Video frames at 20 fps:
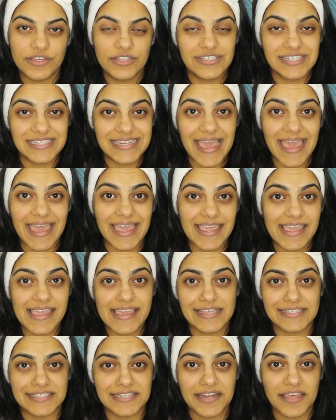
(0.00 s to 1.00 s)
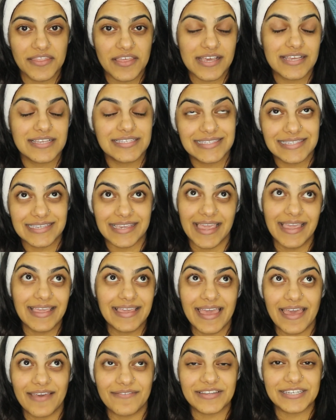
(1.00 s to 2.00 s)
Today is another
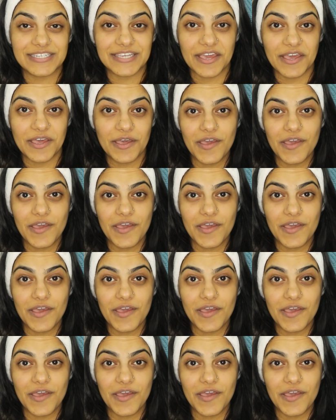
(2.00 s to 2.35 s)
skincare video.